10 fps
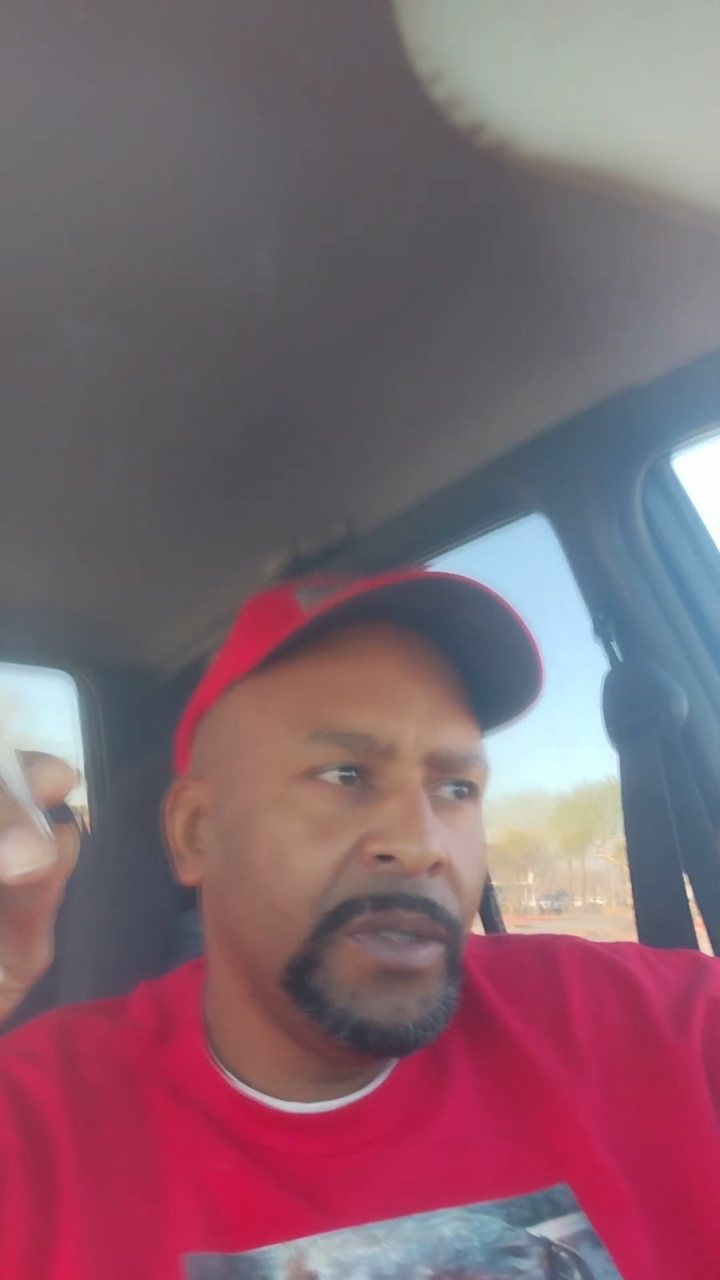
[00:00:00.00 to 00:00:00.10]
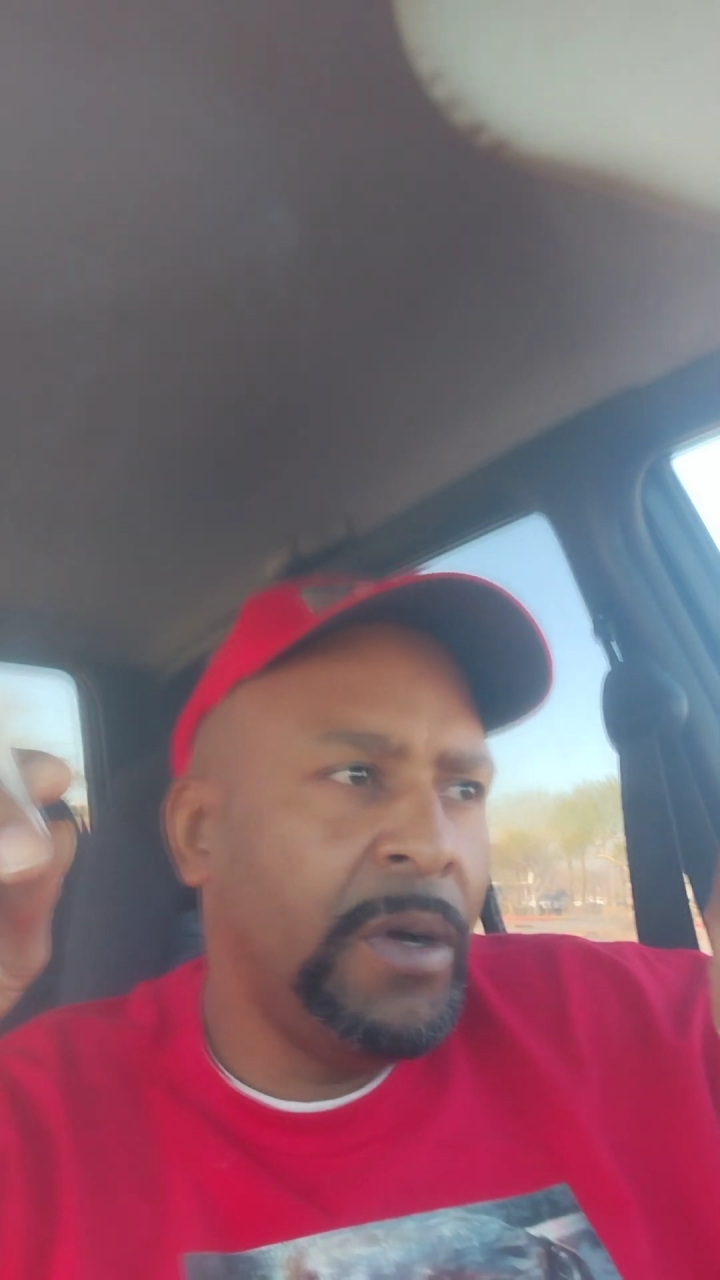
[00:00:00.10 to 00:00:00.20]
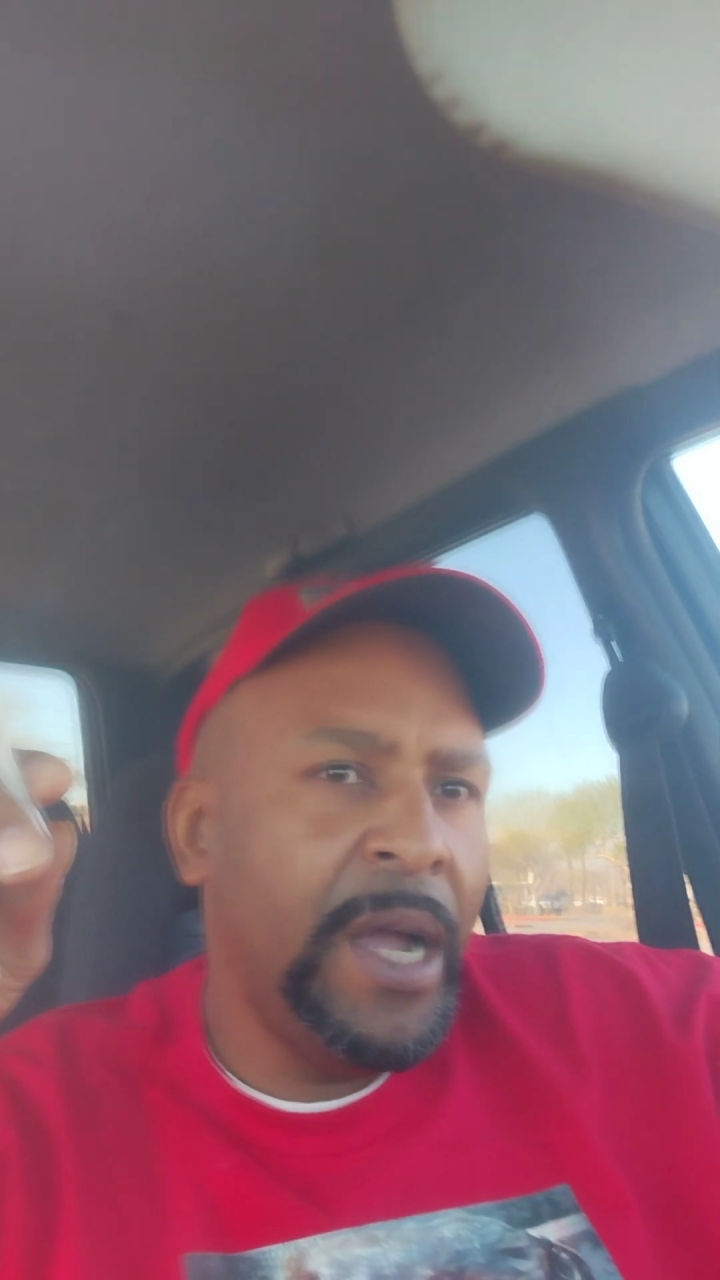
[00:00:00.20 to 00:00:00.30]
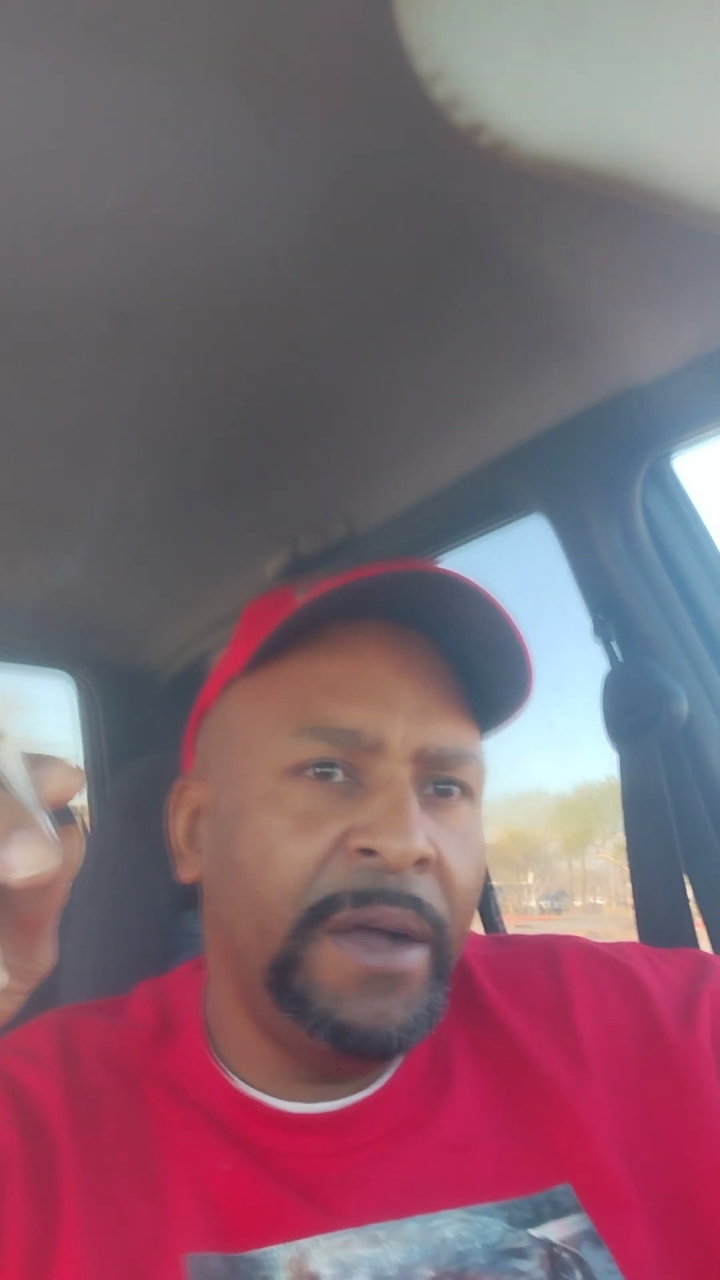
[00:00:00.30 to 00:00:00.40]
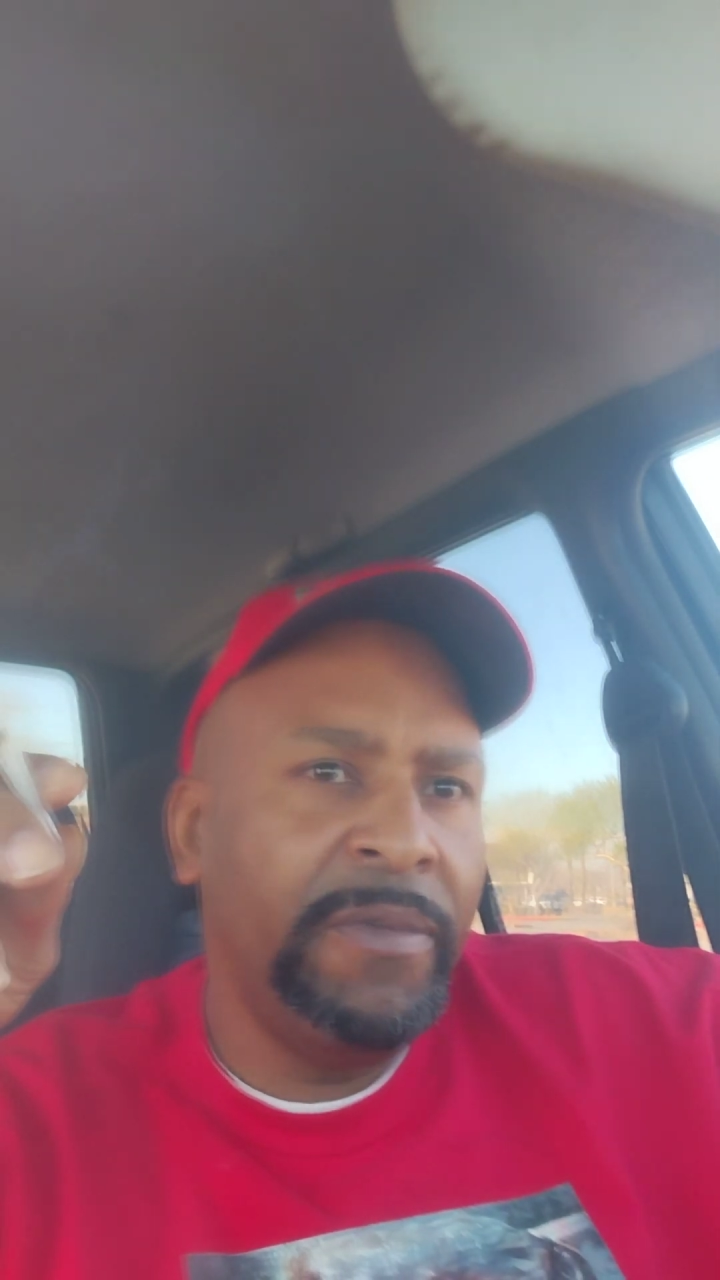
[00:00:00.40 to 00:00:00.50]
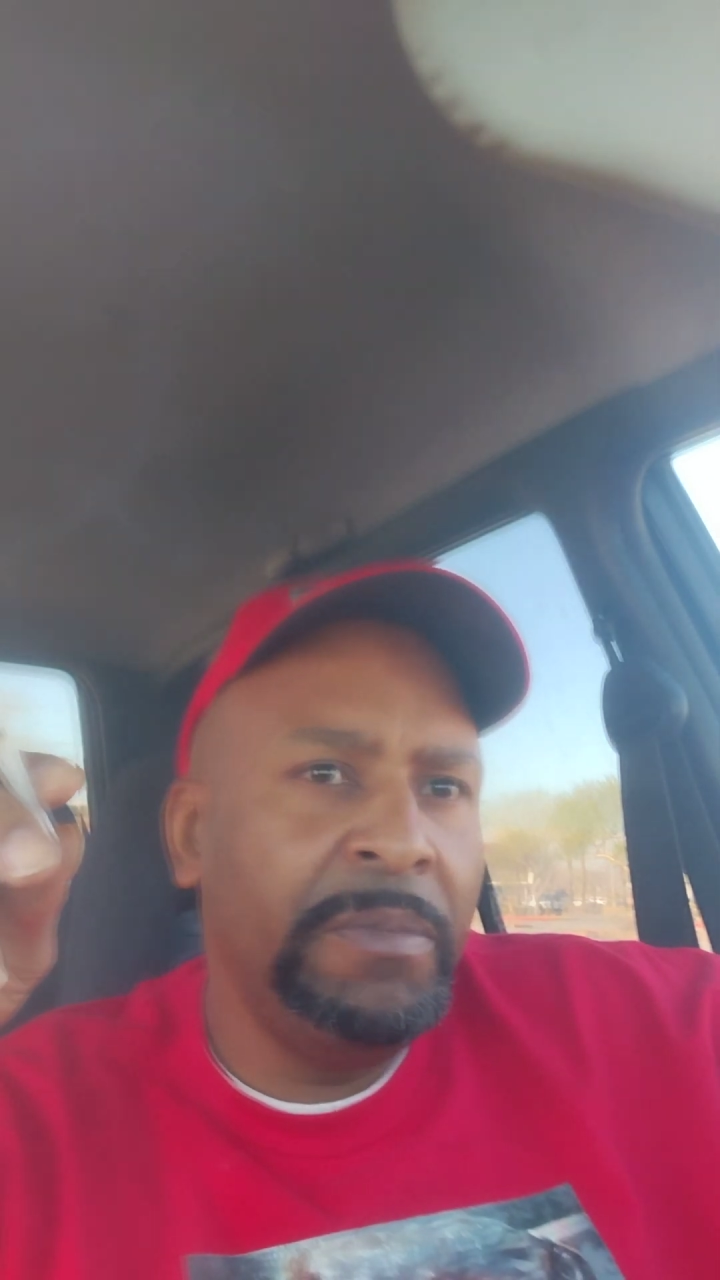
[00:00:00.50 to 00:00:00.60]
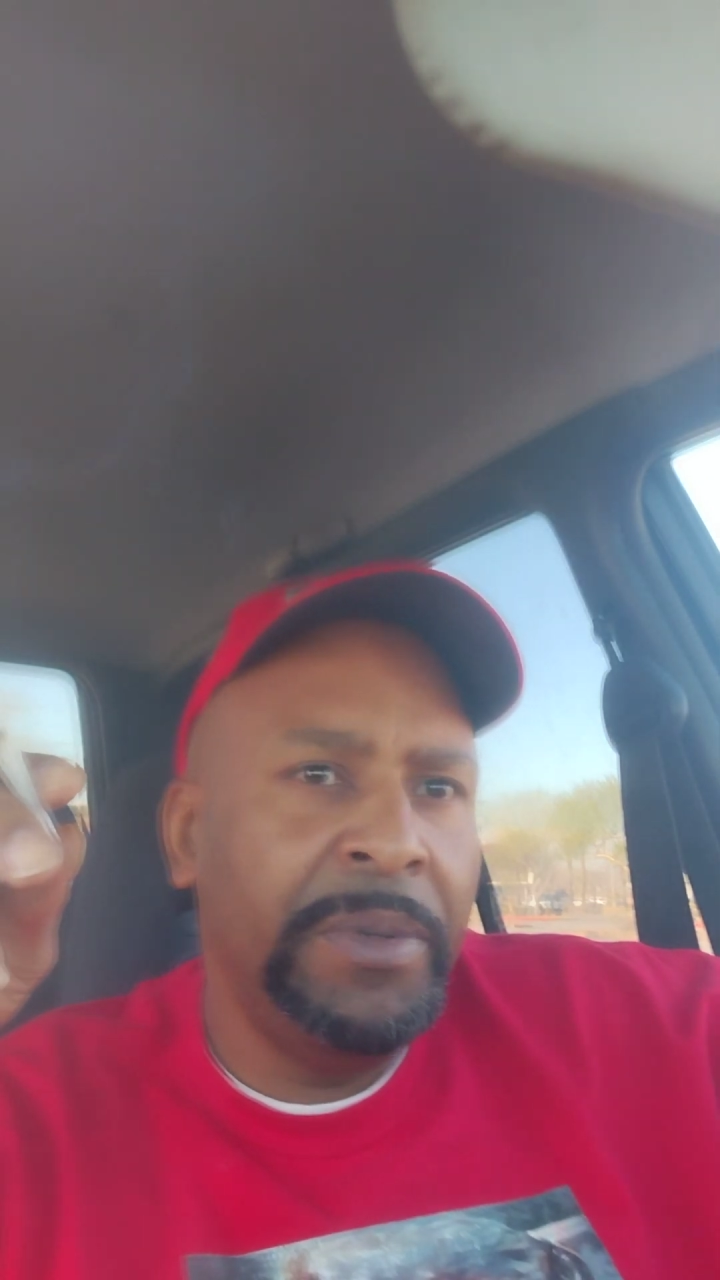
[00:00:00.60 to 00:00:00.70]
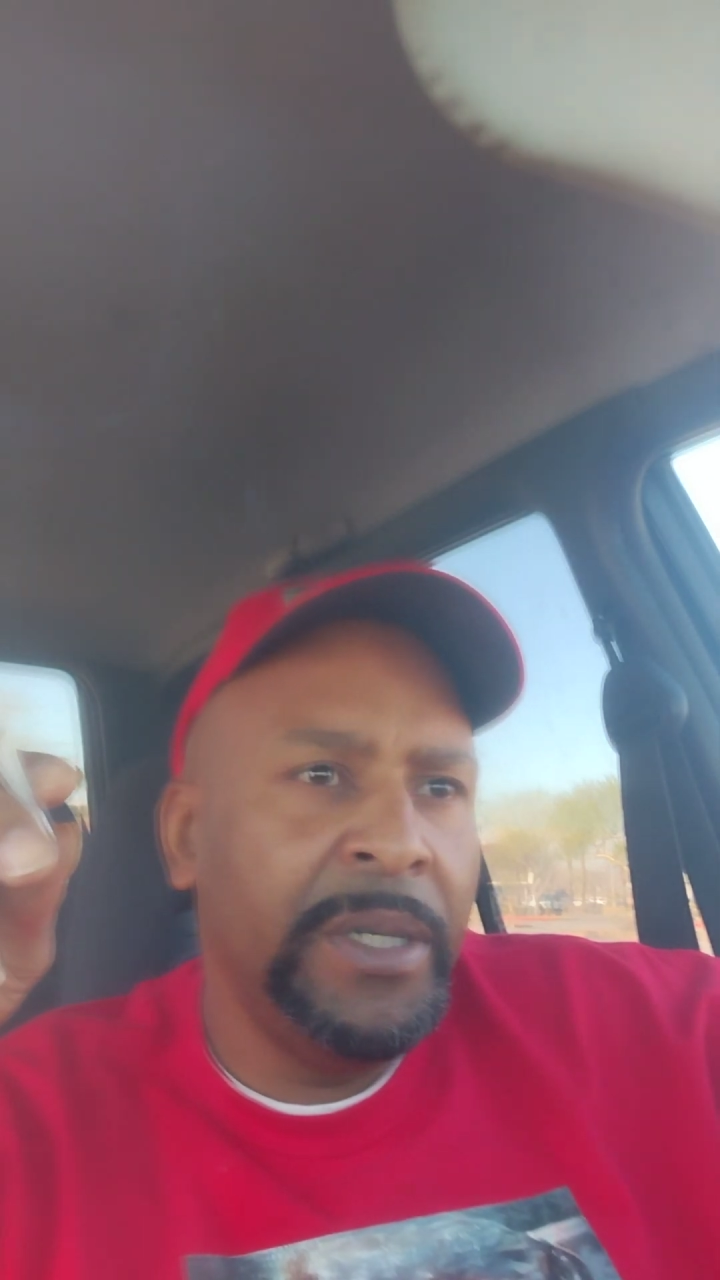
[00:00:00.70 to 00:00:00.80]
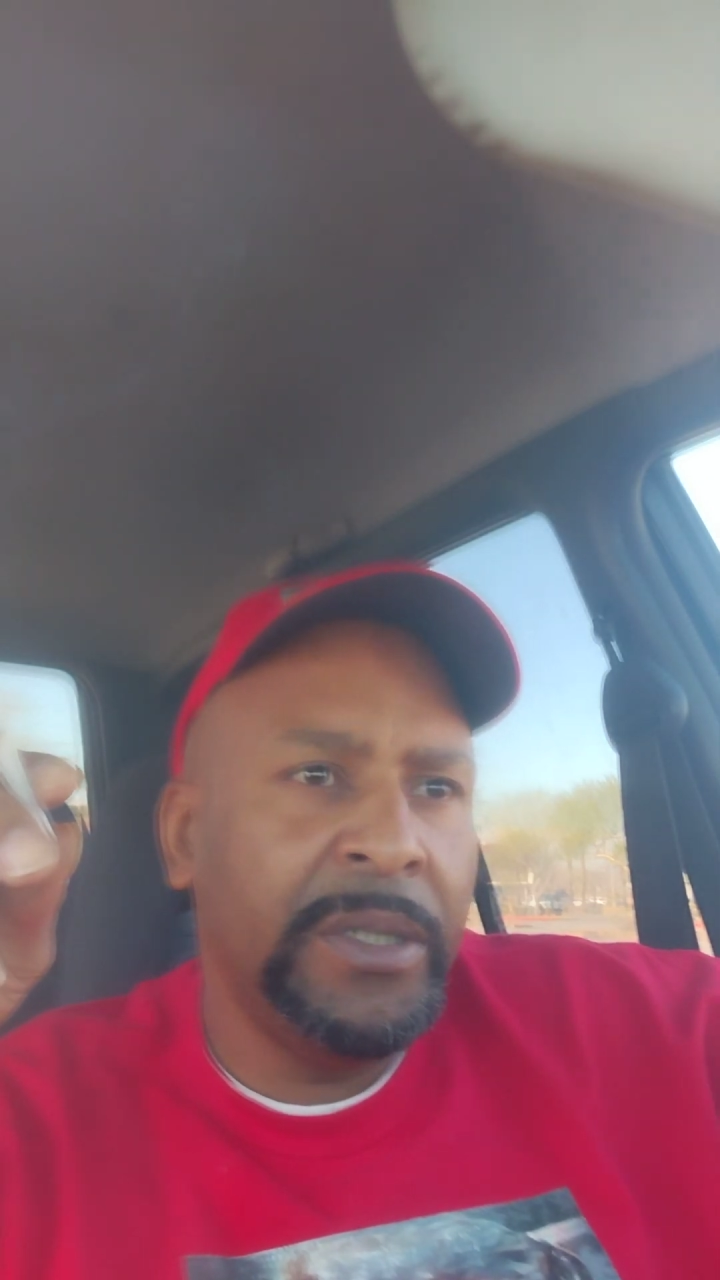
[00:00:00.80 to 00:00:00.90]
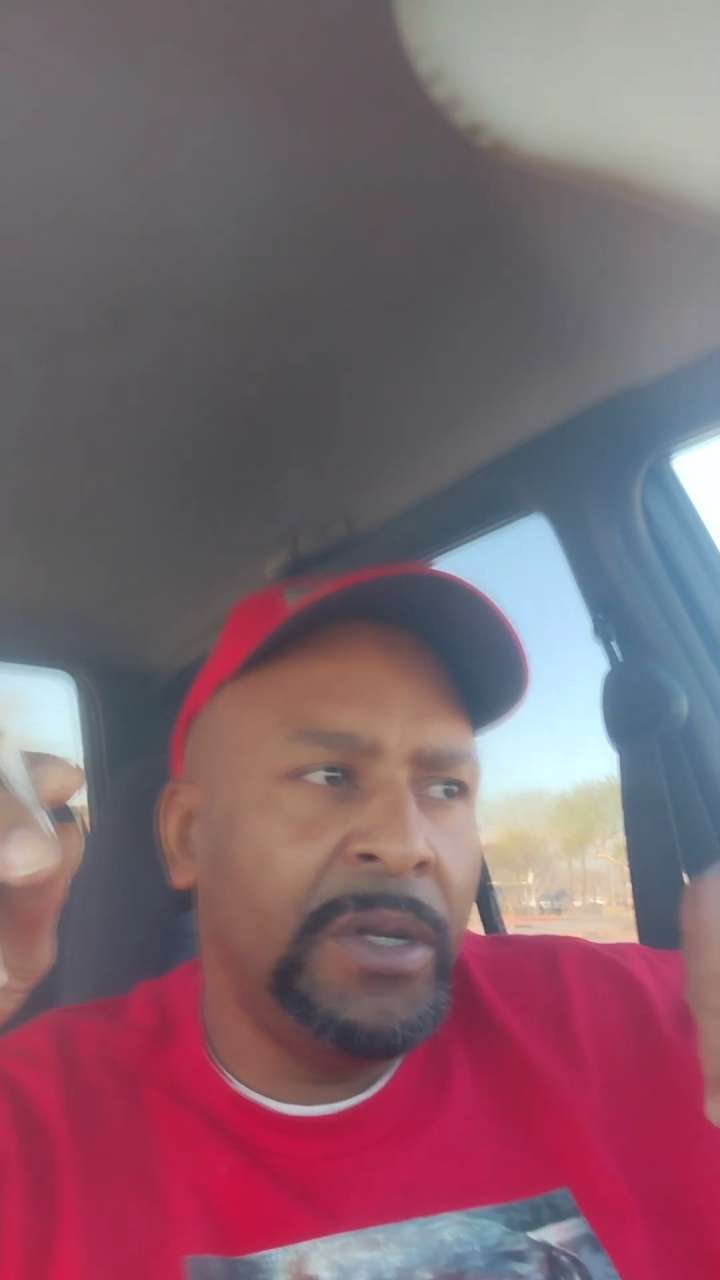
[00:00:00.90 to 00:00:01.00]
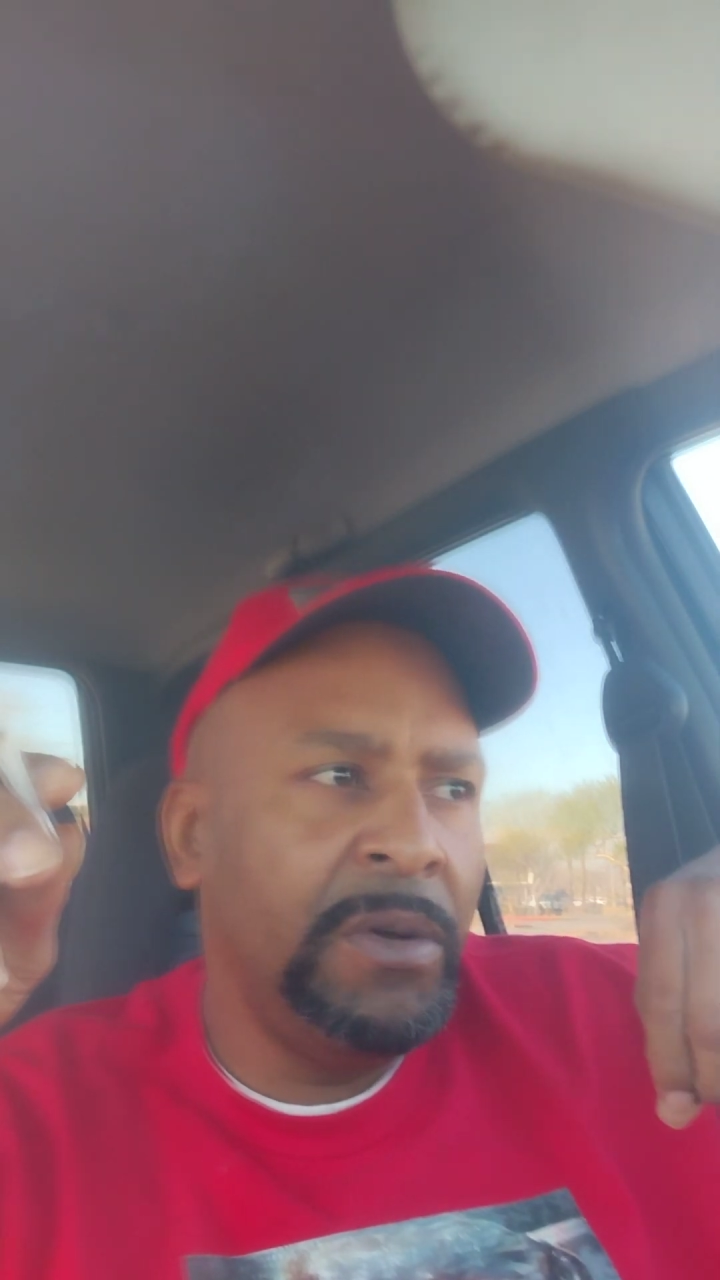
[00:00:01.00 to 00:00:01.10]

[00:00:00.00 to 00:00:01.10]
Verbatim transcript: or have a bitch,